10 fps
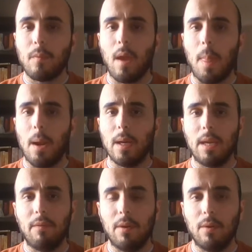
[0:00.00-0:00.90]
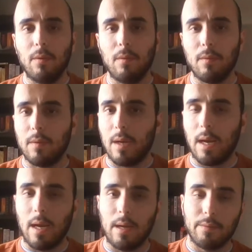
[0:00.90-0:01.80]
and then I'll give you,
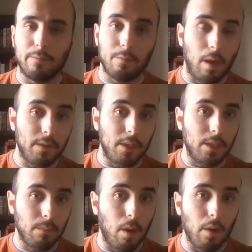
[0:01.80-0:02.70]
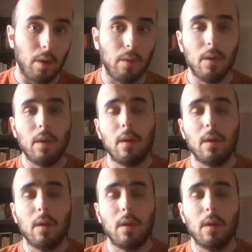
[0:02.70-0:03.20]
obviously tomorrow,